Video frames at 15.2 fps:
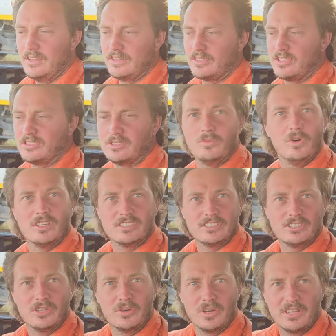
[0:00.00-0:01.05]
because it wasn't
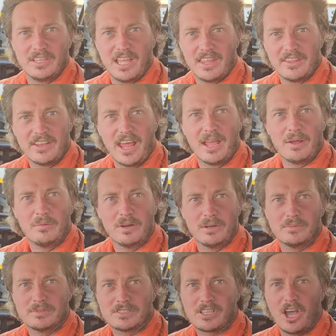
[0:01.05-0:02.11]
doing it the other day when it
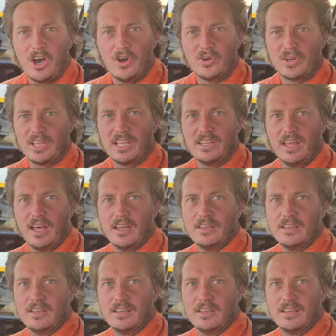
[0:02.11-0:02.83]
was cold either.